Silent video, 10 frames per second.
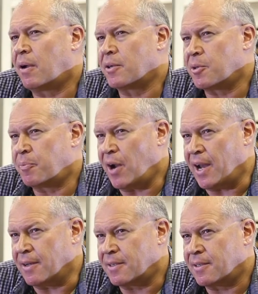larger
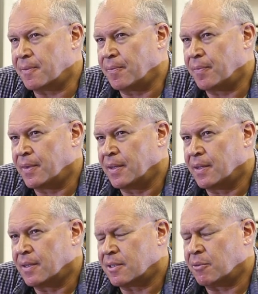brains.
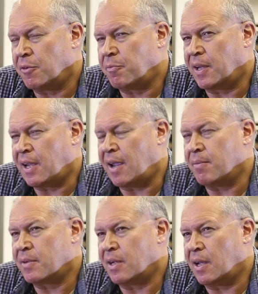So we
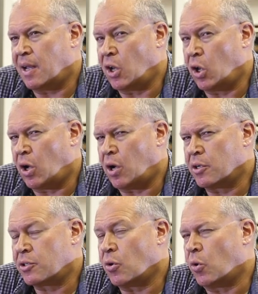became a
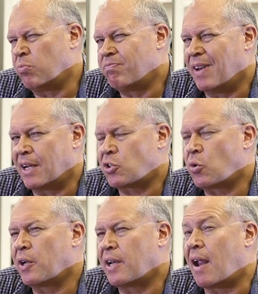large, or let's
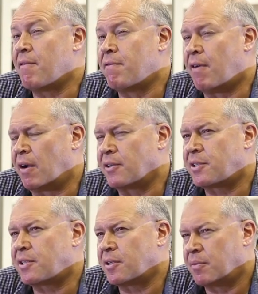call it
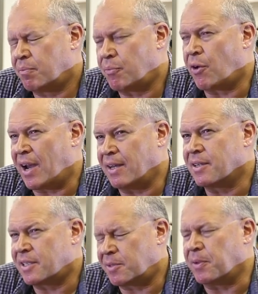advanced
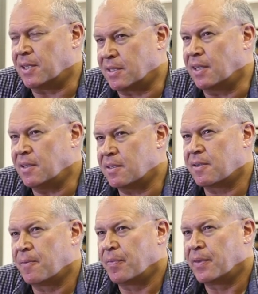brain
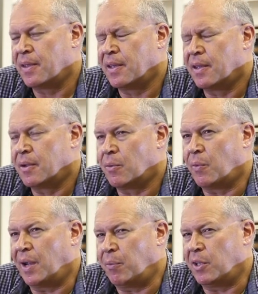species
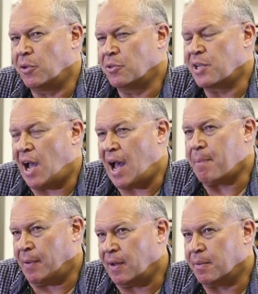where we use our
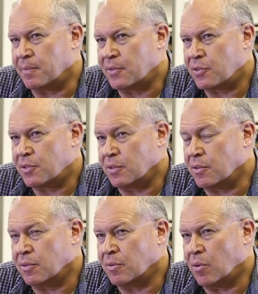upper limbs to
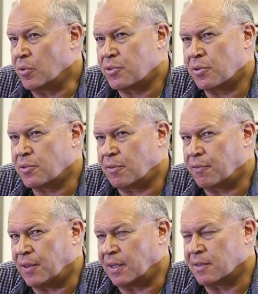do all sorts of
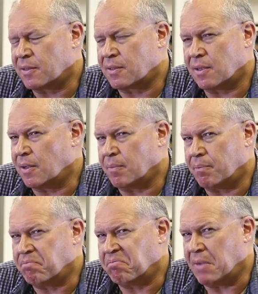things,
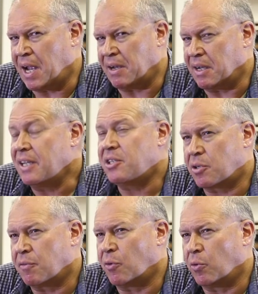and
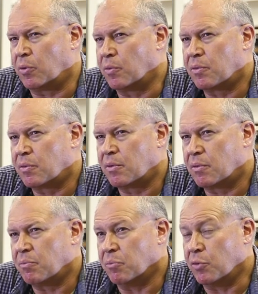least of all,
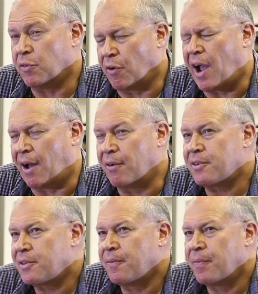move
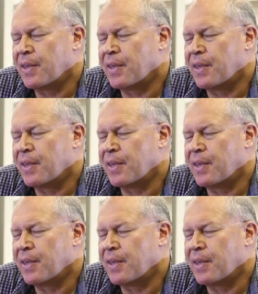around,